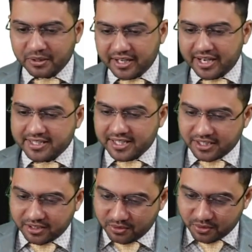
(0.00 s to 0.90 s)
Great
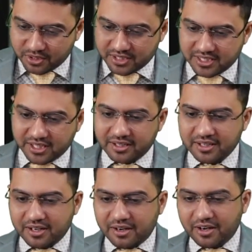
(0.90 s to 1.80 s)
session, good session,
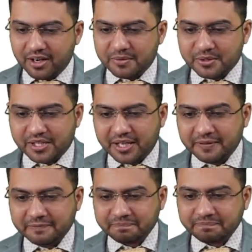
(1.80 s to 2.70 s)
all of you
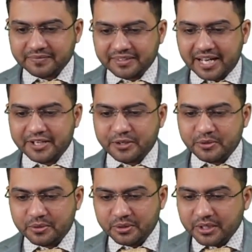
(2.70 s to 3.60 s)
saying thank
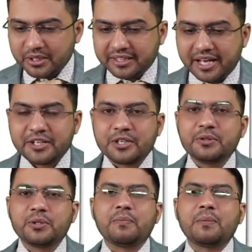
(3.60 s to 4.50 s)
you. Thank
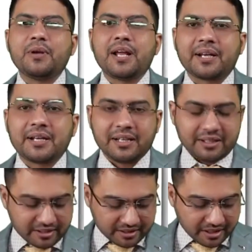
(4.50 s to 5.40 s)
you. You people are
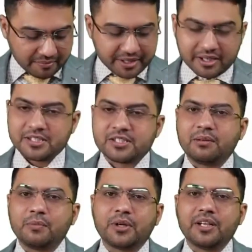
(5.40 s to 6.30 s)
loving us,
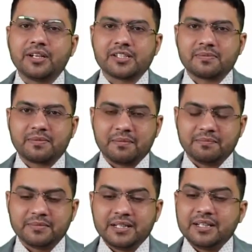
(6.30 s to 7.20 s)
supporting us
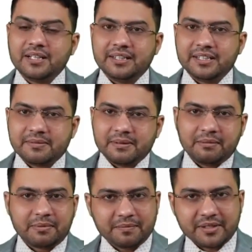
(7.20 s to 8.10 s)
from
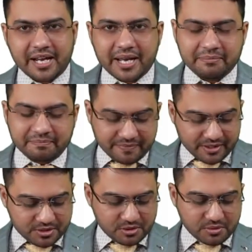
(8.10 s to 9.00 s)
the time.
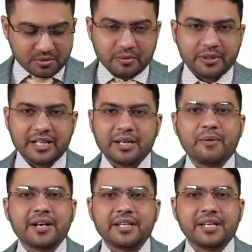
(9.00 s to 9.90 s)
So within
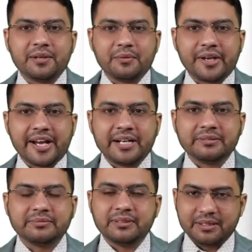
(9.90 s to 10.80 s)
1 year we
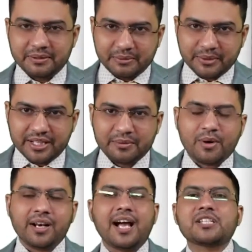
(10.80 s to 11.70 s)
have within
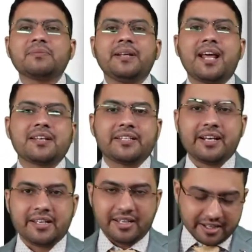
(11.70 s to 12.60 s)
one last financial
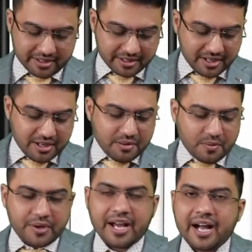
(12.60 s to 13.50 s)
year
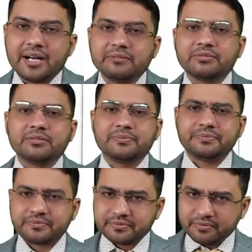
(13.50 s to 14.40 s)
we have
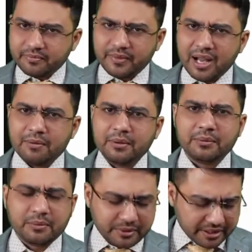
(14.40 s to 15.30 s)

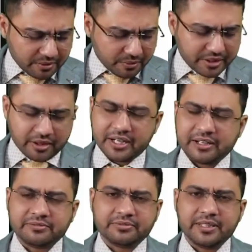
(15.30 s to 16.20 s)
we got
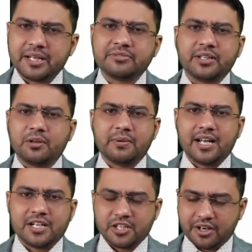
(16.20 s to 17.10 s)
a very
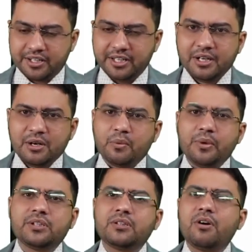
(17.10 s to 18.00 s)
phenomenal journey
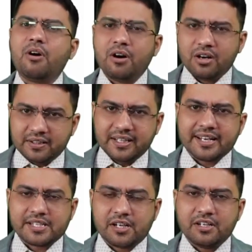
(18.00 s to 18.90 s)
with all the
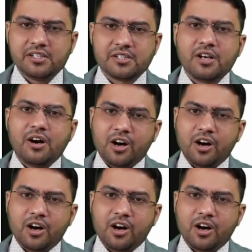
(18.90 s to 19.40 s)
results.